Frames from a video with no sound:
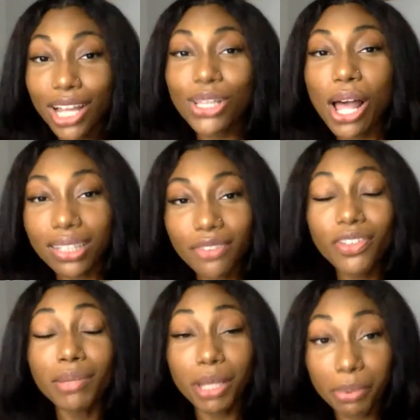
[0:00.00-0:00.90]
along the
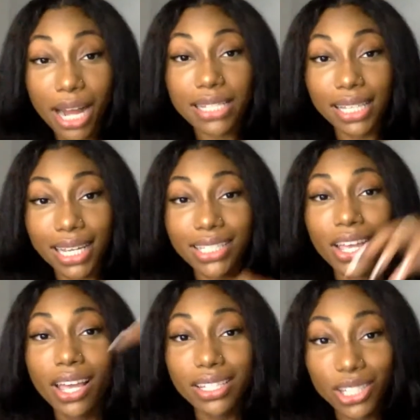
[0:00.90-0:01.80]
filming process
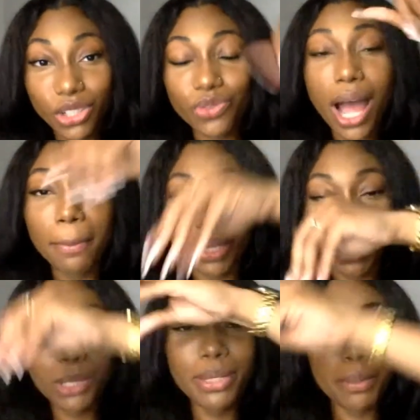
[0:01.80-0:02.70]
to drop
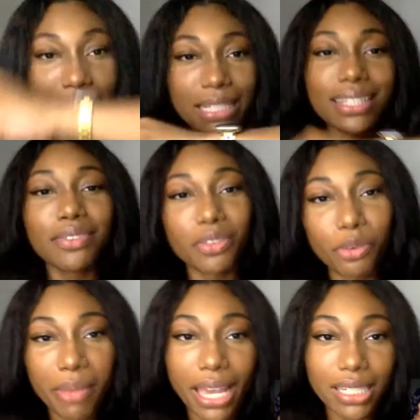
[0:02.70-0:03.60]
little bitty pieces of
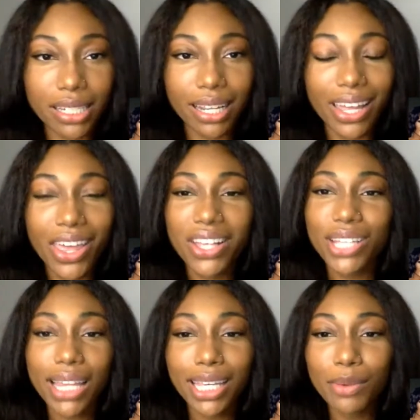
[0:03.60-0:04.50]
information.
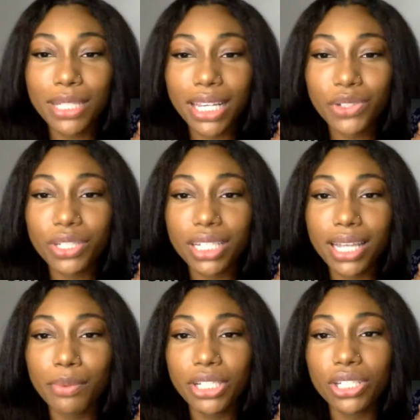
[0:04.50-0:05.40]
So I think it was interesting
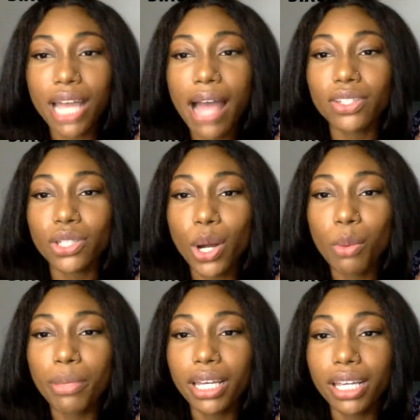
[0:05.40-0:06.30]
that we just got
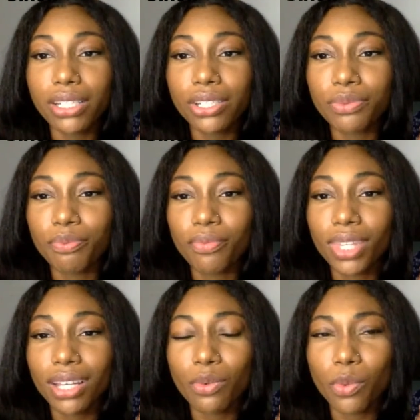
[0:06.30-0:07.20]
so much
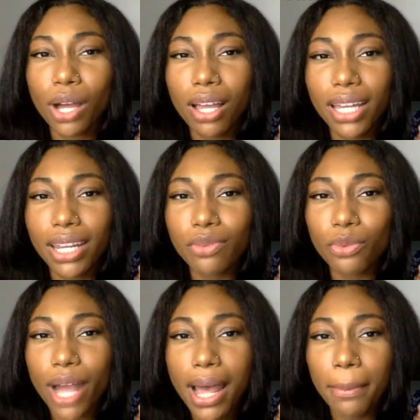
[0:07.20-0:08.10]
Juan
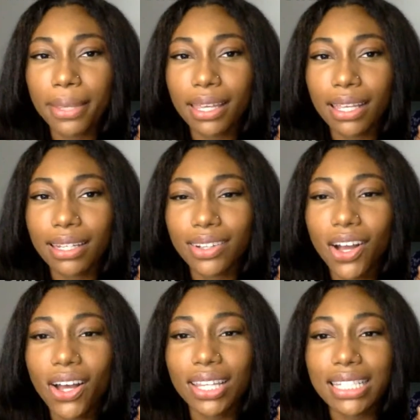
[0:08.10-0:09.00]
and Robin
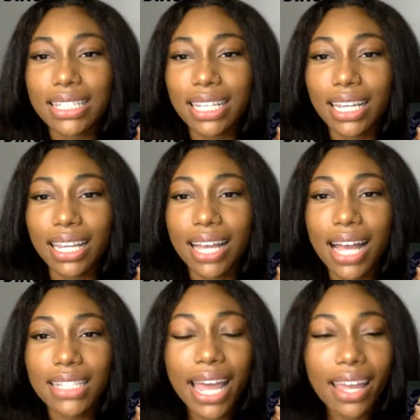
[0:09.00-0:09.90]
on the scene.
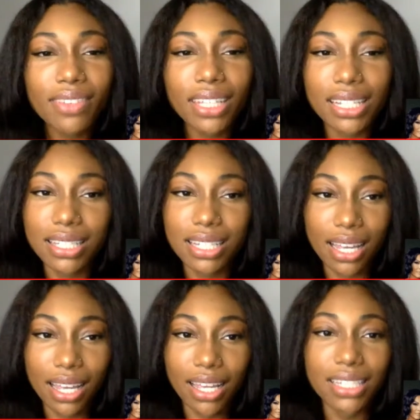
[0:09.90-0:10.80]
Octavia
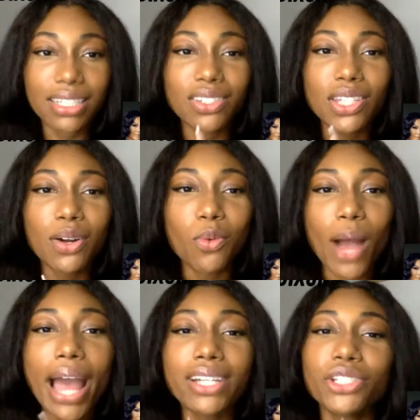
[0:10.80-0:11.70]
says, so
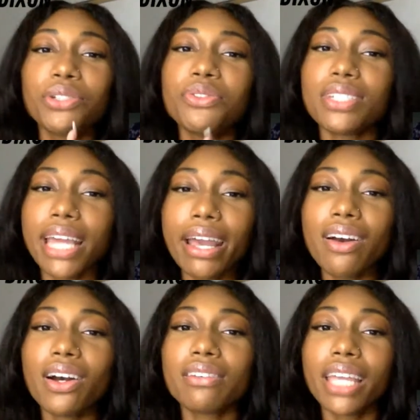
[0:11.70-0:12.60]
why choose
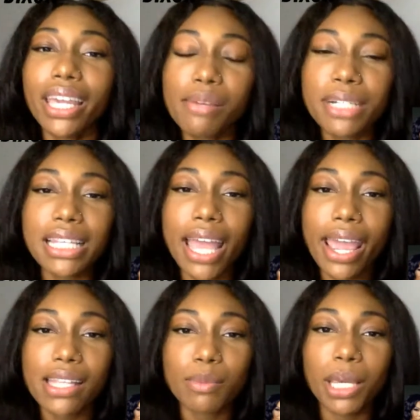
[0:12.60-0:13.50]
now on camera to
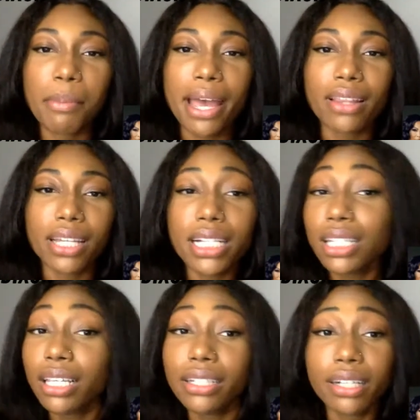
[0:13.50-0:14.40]
ask me about
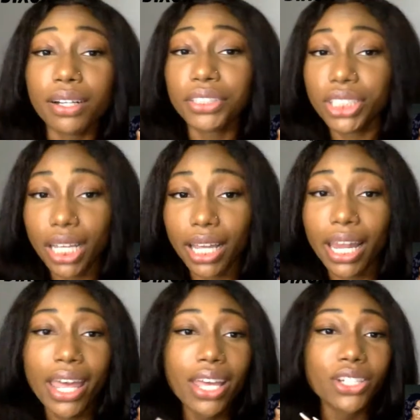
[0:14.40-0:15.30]
13-year-old shit?
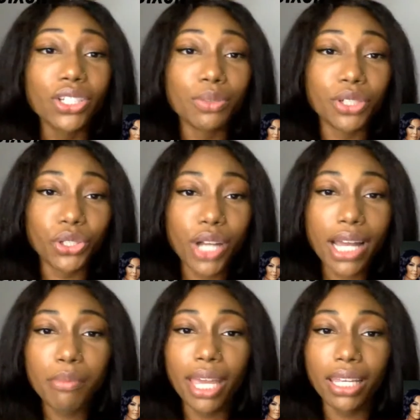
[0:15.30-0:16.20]
She was
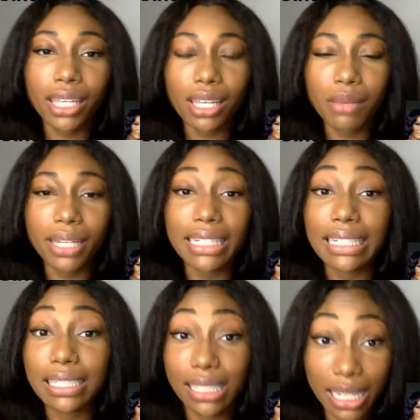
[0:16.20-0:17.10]
trying to make him a
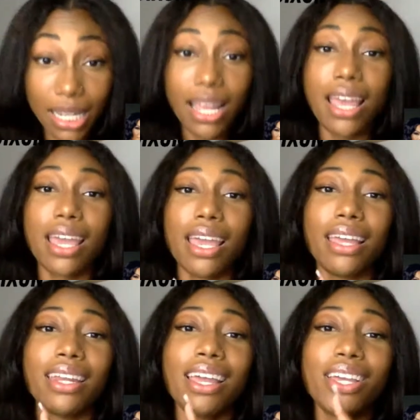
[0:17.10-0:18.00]

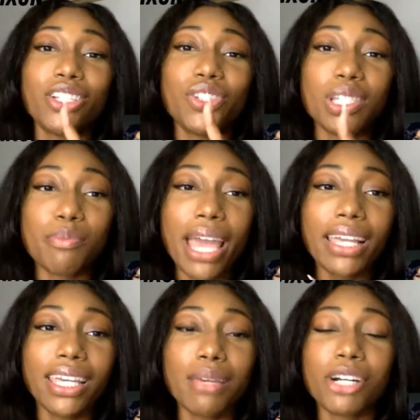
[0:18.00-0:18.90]
D-head. She's
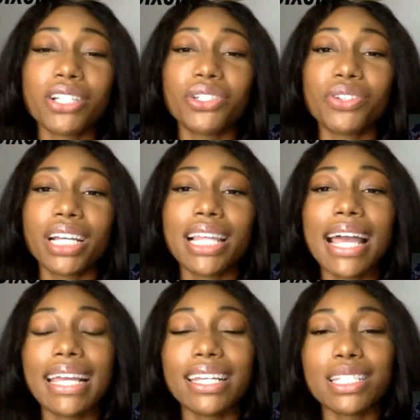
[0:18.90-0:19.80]
making him her
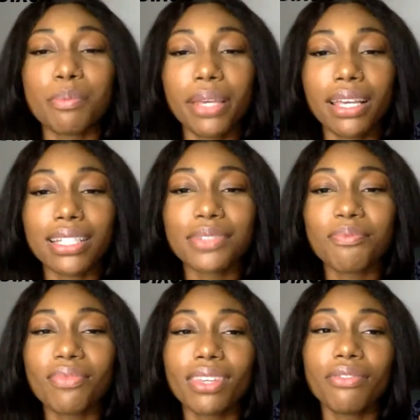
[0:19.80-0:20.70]
storyline and he's pissed.
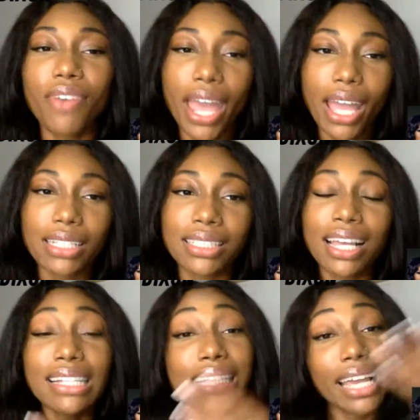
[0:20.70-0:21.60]
Facts.
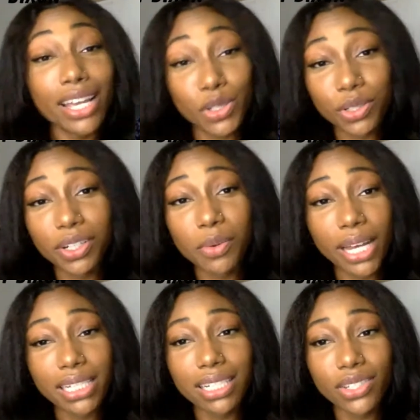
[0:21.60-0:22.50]
To answer your
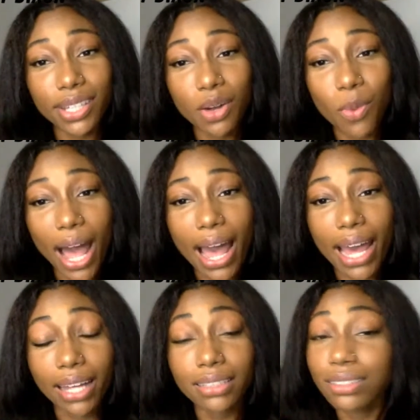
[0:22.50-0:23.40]
question, so
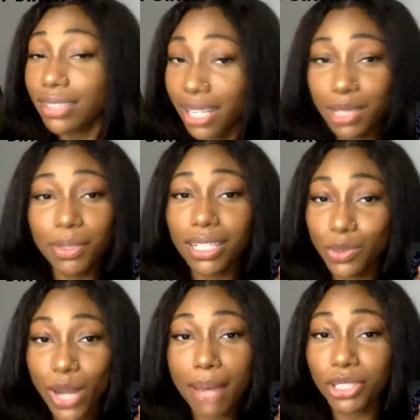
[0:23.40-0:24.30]
why? It's
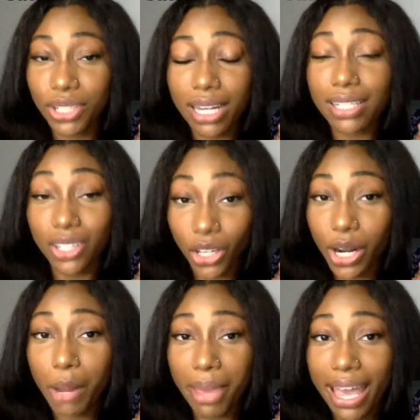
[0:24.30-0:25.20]
because Robin's trying to
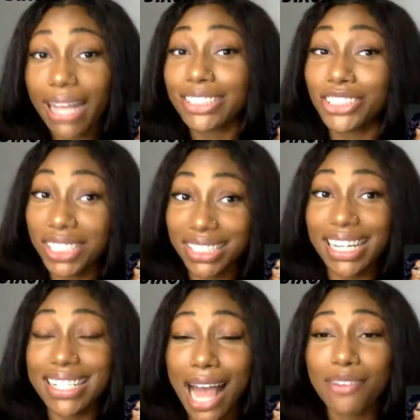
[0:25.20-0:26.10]
secure her bag, just
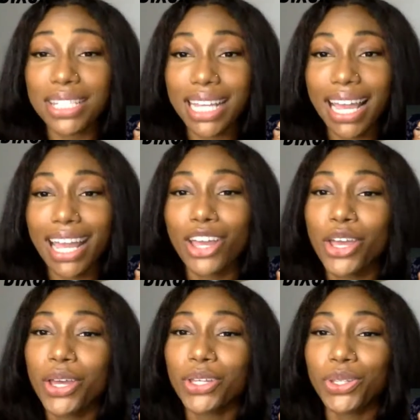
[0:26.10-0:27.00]
as I was saying.
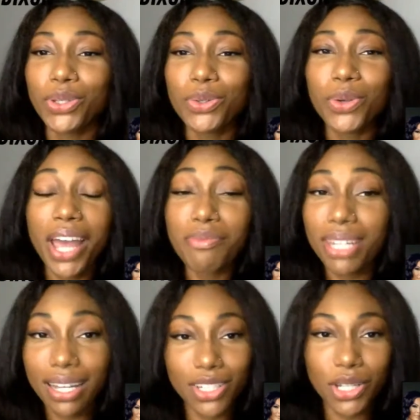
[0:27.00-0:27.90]
You have
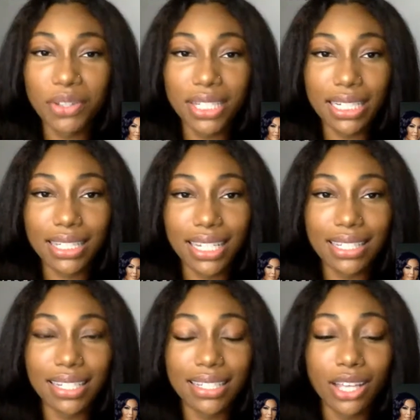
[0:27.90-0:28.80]
been on the show 6
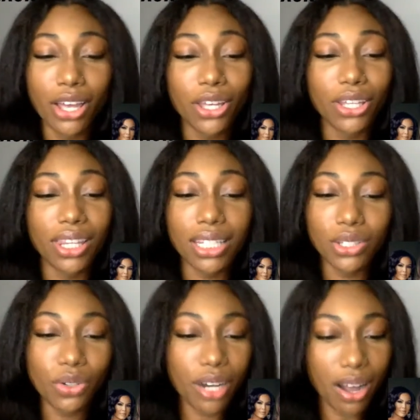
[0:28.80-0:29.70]
seasons.
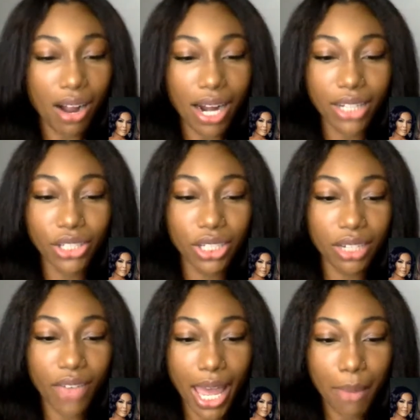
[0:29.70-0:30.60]
This story arc should
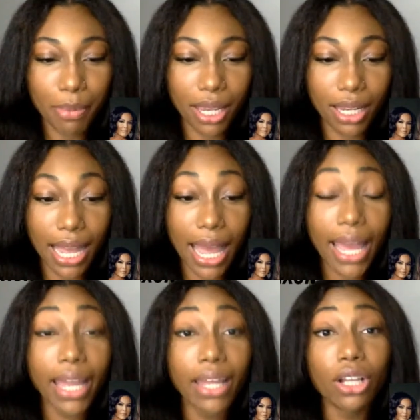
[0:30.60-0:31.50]
have happened
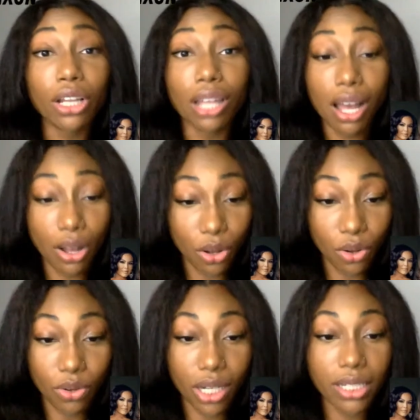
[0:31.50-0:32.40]
a
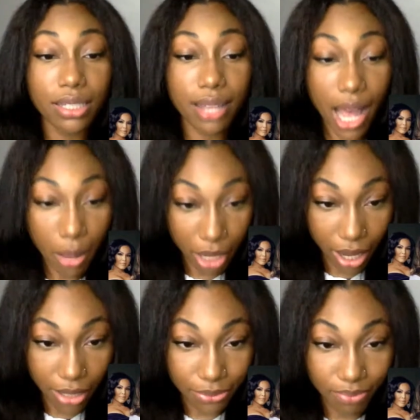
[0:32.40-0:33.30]
long time
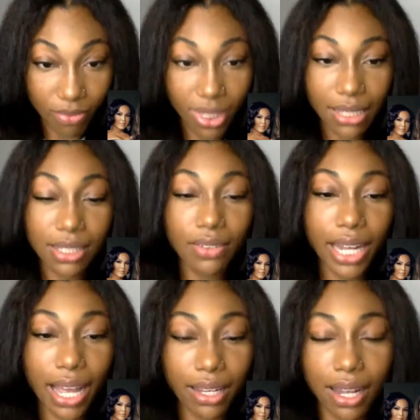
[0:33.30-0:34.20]
ago. So
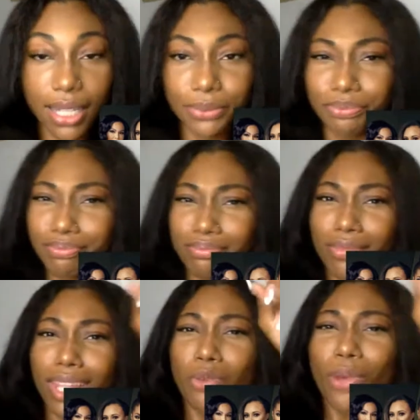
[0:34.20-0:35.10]
now, y'all,
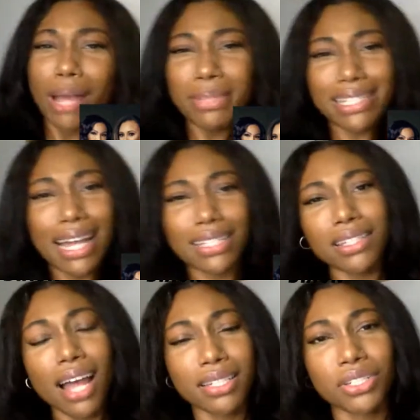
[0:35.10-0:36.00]
Robin decides
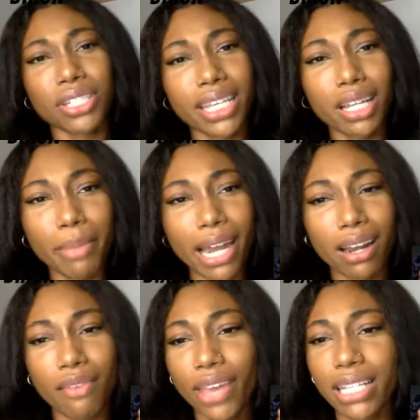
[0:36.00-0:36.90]
to talk to Giselle about
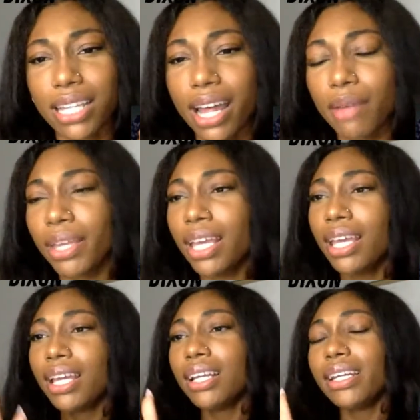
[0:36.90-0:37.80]
it on FaceTime.
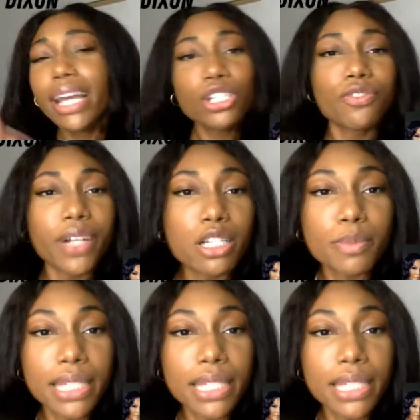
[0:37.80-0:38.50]
That's your first